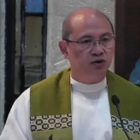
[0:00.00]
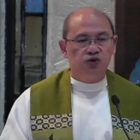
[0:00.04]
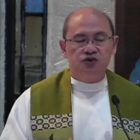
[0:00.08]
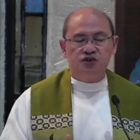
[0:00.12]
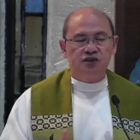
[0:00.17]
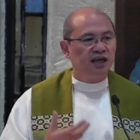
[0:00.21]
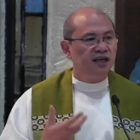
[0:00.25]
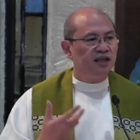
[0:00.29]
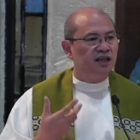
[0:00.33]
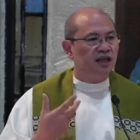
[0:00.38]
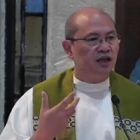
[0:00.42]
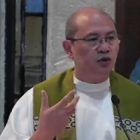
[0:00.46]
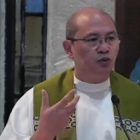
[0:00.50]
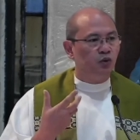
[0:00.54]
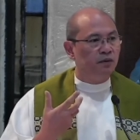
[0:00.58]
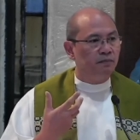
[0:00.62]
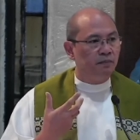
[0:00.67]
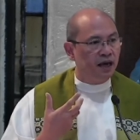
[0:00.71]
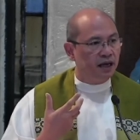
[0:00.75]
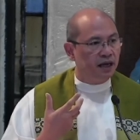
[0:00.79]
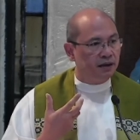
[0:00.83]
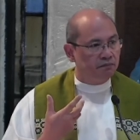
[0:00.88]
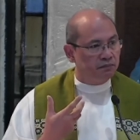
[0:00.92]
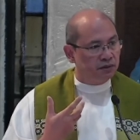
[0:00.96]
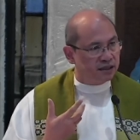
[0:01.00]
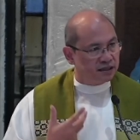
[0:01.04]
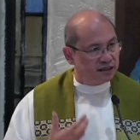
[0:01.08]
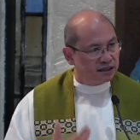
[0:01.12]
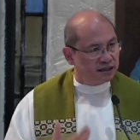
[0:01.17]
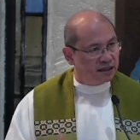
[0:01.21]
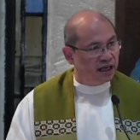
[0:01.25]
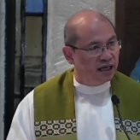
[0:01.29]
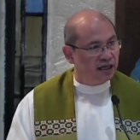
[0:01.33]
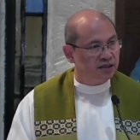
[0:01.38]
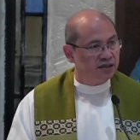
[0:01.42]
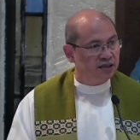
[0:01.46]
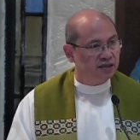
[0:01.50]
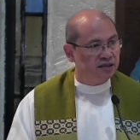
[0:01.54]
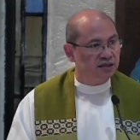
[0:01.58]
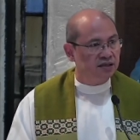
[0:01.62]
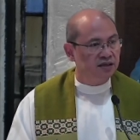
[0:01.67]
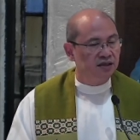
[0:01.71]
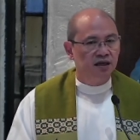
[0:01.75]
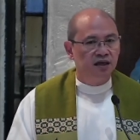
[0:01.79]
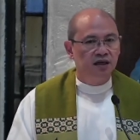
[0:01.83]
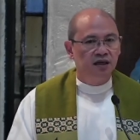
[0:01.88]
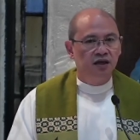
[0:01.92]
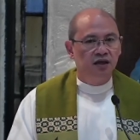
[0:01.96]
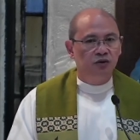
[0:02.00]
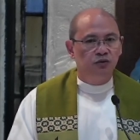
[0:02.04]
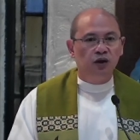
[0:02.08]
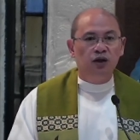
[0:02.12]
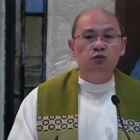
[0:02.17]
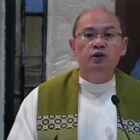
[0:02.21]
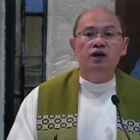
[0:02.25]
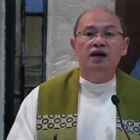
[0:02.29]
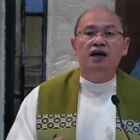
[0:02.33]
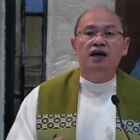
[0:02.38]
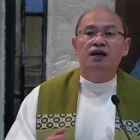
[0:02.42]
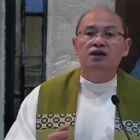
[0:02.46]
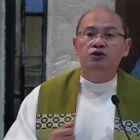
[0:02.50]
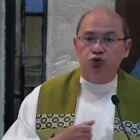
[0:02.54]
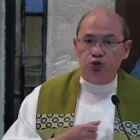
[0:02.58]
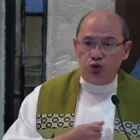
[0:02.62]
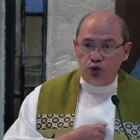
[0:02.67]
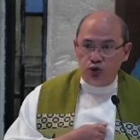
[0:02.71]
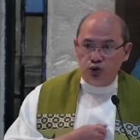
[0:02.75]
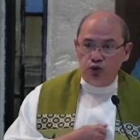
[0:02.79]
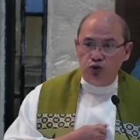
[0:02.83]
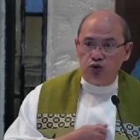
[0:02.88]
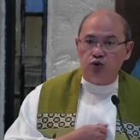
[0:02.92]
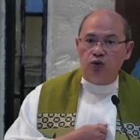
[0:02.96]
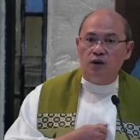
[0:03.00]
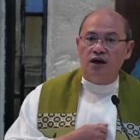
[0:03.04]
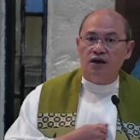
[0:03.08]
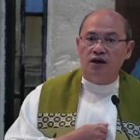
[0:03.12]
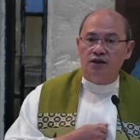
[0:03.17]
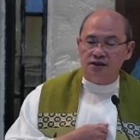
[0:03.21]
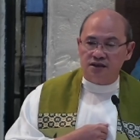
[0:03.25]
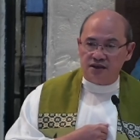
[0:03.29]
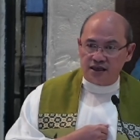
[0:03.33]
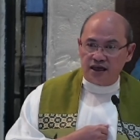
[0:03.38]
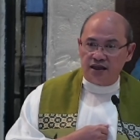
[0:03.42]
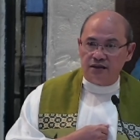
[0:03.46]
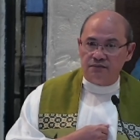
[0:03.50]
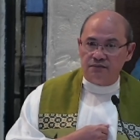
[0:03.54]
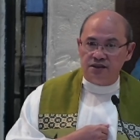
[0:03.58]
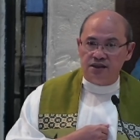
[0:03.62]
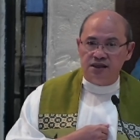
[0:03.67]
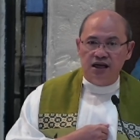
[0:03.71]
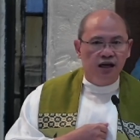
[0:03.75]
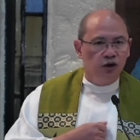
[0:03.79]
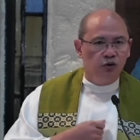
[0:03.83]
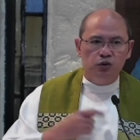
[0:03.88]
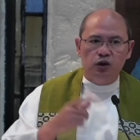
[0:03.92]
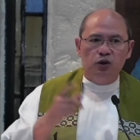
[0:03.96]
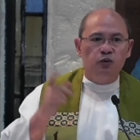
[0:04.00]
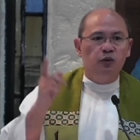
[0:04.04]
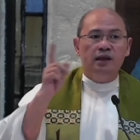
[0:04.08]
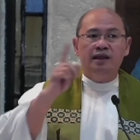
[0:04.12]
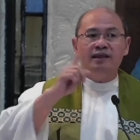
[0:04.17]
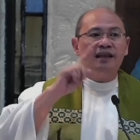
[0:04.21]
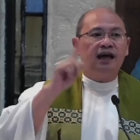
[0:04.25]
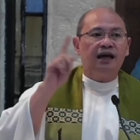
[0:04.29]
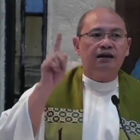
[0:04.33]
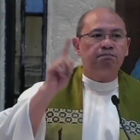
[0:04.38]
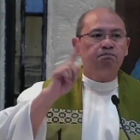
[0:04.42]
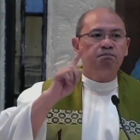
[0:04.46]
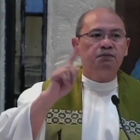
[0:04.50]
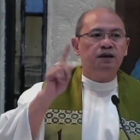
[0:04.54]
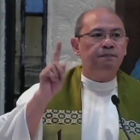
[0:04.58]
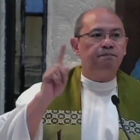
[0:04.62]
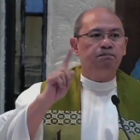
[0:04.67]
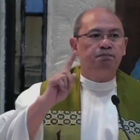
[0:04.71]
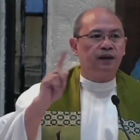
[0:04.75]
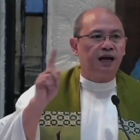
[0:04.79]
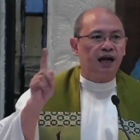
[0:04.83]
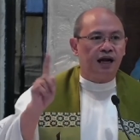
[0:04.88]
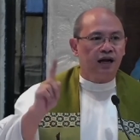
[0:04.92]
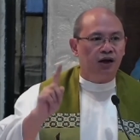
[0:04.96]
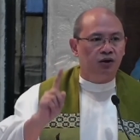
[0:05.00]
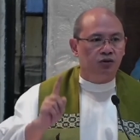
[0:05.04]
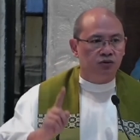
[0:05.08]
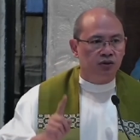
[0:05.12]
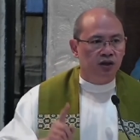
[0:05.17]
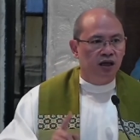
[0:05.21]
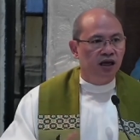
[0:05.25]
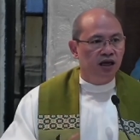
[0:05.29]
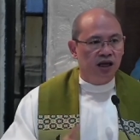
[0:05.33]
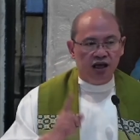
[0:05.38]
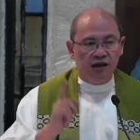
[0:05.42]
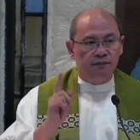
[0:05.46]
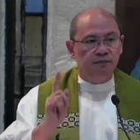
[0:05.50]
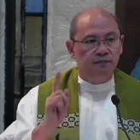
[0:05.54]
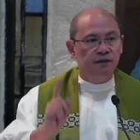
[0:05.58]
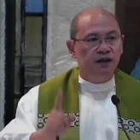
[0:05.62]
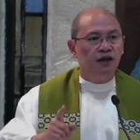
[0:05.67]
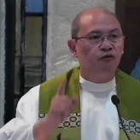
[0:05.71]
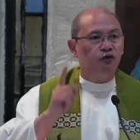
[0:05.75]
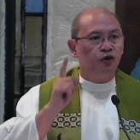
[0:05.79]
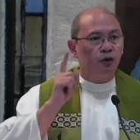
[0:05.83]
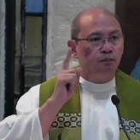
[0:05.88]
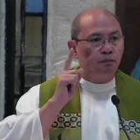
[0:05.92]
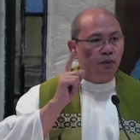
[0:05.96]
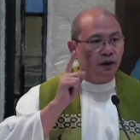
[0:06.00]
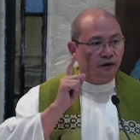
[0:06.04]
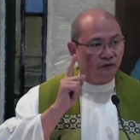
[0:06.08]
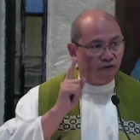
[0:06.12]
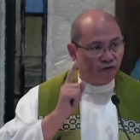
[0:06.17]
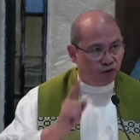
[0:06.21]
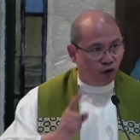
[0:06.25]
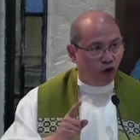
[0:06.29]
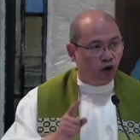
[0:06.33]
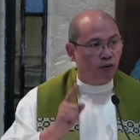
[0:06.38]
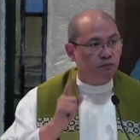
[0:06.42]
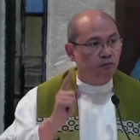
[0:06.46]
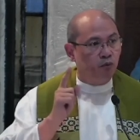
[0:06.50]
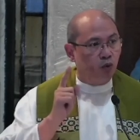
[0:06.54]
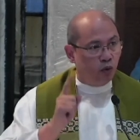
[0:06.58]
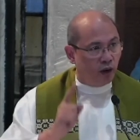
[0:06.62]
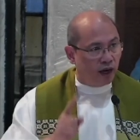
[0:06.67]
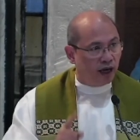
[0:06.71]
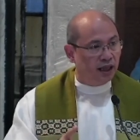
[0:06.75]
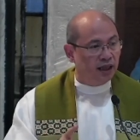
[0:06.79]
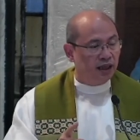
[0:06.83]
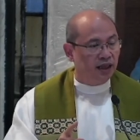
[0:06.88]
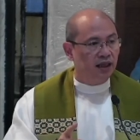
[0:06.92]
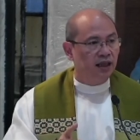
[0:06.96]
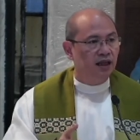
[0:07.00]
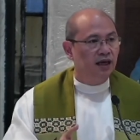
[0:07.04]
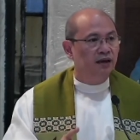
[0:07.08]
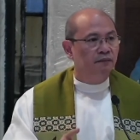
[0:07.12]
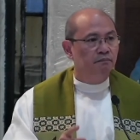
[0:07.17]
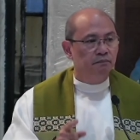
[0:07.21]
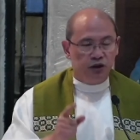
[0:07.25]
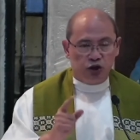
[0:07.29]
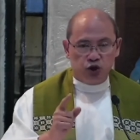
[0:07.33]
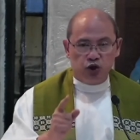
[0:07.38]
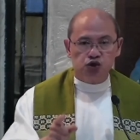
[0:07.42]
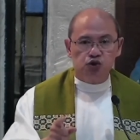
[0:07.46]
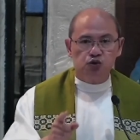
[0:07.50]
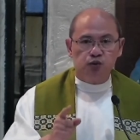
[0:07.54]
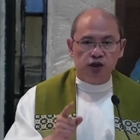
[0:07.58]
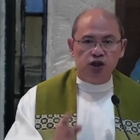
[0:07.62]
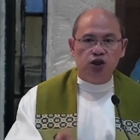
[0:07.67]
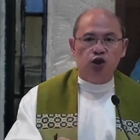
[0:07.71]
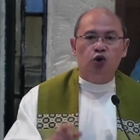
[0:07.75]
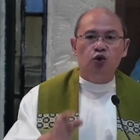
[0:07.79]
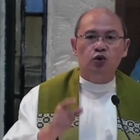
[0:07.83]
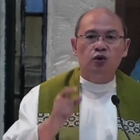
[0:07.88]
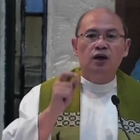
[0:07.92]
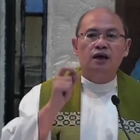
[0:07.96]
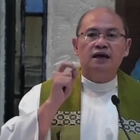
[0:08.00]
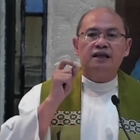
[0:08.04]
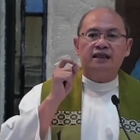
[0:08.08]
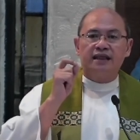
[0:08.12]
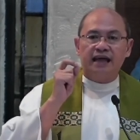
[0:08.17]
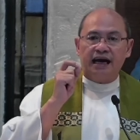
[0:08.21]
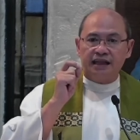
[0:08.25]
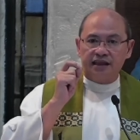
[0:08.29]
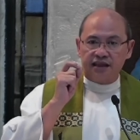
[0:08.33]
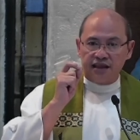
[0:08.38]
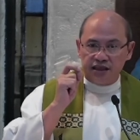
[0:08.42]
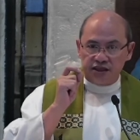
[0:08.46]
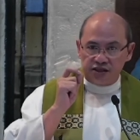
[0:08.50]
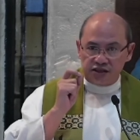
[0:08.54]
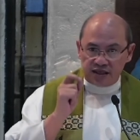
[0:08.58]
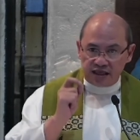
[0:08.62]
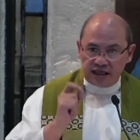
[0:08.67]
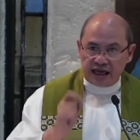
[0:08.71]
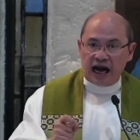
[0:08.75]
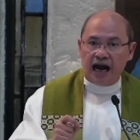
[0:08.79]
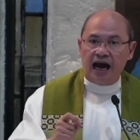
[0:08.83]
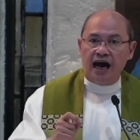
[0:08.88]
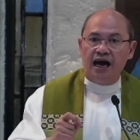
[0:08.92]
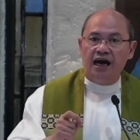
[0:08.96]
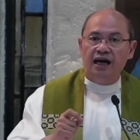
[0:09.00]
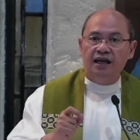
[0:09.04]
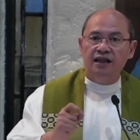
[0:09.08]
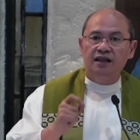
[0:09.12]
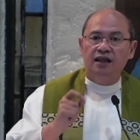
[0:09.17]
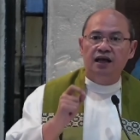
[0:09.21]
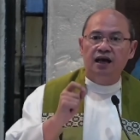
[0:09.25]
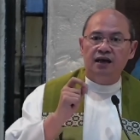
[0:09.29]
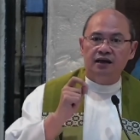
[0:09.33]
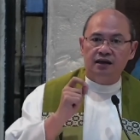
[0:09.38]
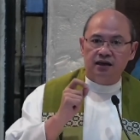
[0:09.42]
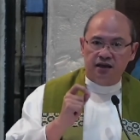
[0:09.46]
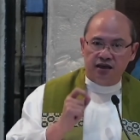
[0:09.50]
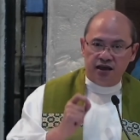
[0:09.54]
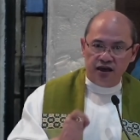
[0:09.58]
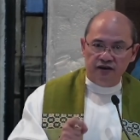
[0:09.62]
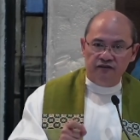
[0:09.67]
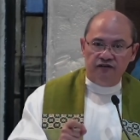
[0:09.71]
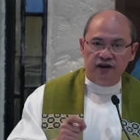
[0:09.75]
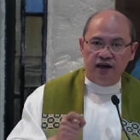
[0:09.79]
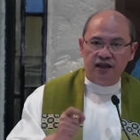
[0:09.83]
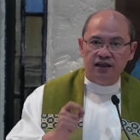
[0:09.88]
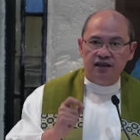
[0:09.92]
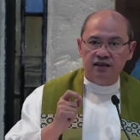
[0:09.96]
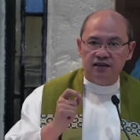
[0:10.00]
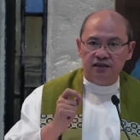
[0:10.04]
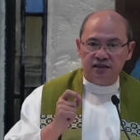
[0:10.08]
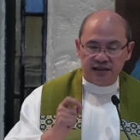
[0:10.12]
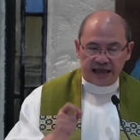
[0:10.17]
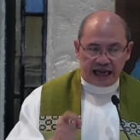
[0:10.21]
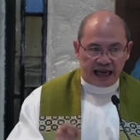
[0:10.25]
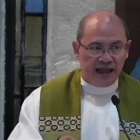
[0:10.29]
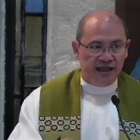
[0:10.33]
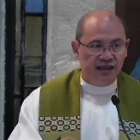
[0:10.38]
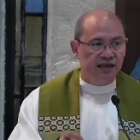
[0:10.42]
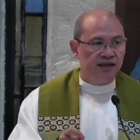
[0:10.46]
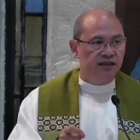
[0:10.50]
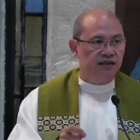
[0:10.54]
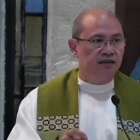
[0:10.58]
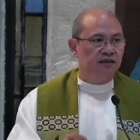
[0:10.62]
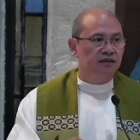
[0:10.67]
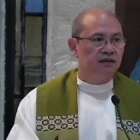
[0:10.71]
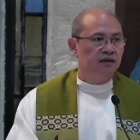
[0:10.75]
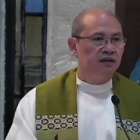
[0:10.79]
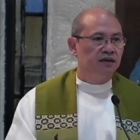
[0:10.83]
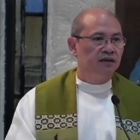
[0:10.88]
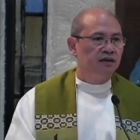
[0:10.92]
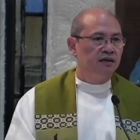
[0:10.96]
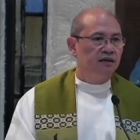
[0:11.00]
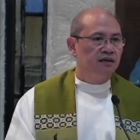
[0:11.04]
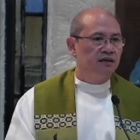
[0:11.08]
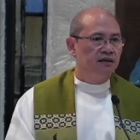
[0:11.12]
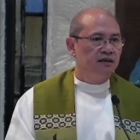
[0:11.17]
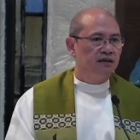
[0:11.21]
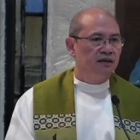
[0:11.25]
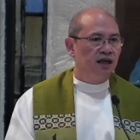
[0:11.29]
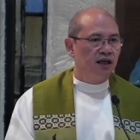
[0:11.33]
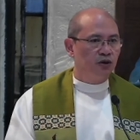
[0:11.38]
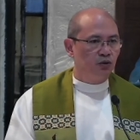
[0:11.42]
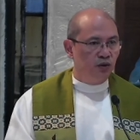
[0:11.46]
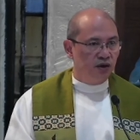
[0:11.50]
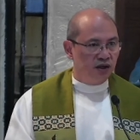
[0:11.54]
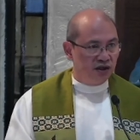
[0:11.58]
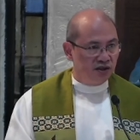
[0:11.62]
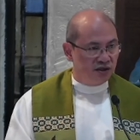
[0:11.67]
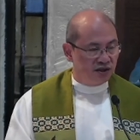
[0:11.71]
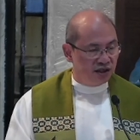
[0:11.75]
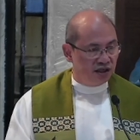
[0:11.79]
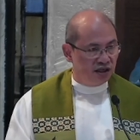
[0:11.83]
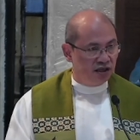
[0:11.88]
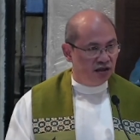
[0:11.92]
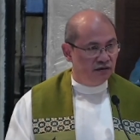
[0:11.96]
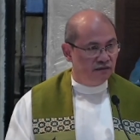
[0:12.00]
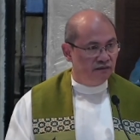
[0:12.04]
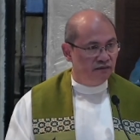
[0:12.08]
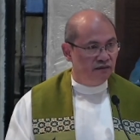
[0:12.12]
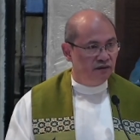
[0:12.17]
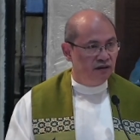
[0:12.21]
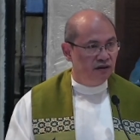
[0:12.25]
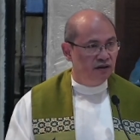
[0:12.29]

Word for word: to say that we make mistakes. When we are true to ourselves, we will not be proud even if we perform well because we know that is God given talent that we receive.